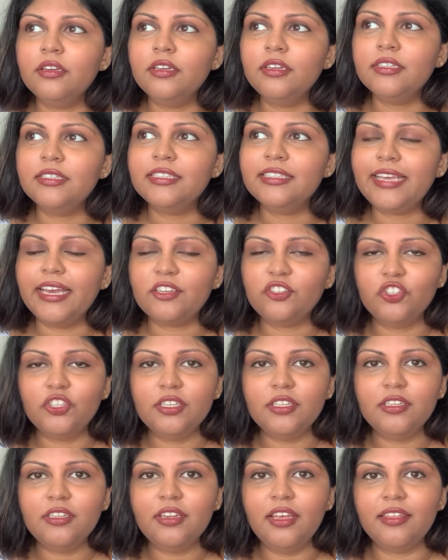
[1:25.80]

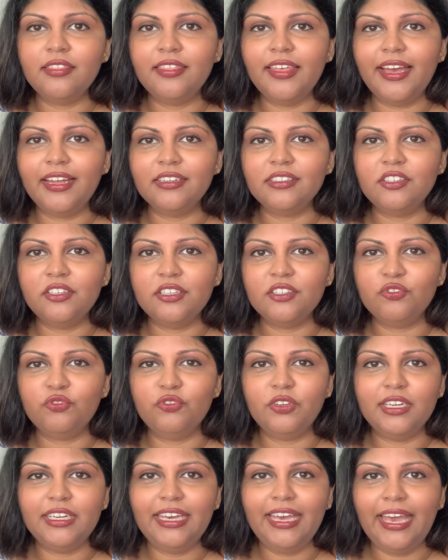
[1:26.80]
section that just
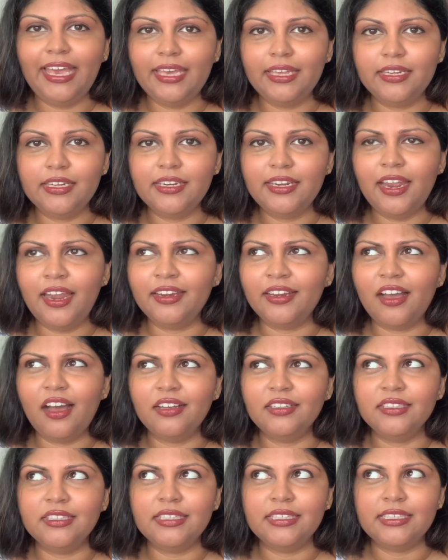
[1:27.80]
really hated and
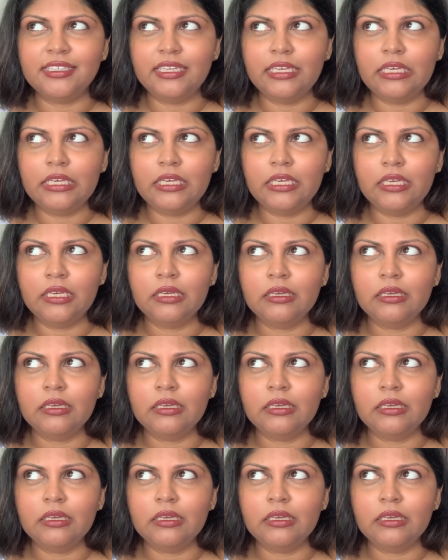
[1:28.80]
can't see